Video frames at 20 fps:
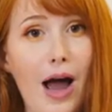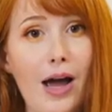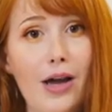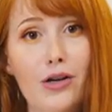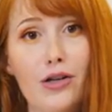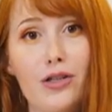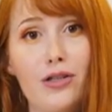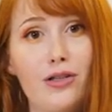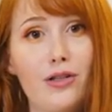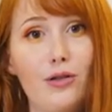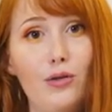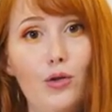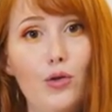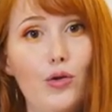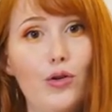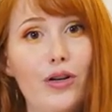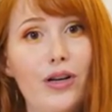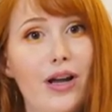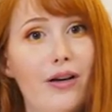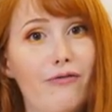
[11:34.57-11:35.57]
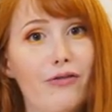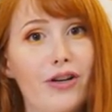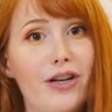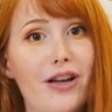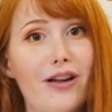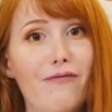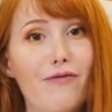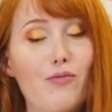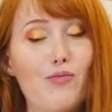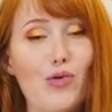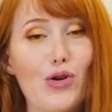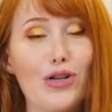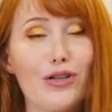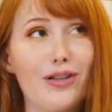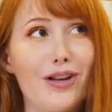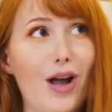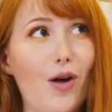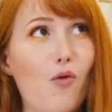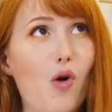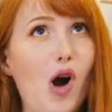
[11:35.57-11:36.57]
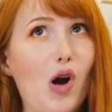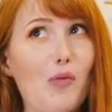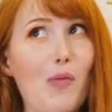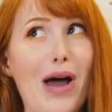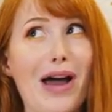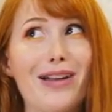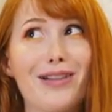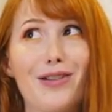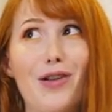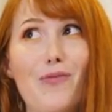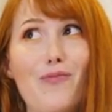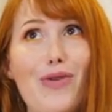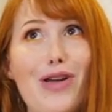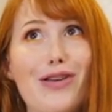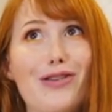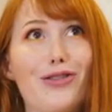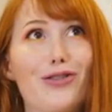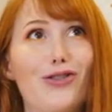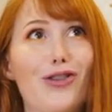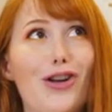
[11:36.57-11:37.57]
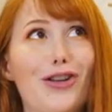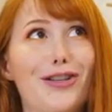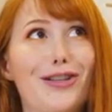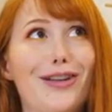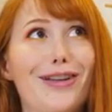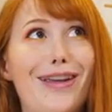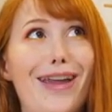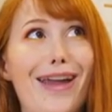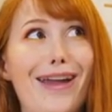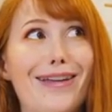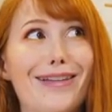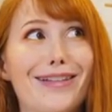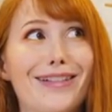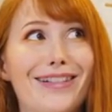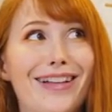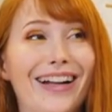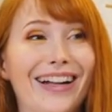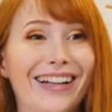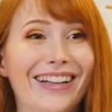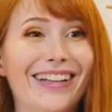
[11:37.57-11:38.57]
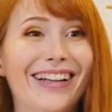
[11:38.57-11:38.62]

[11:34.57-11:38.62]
I just saluted every Navy person I walked past on base just in case.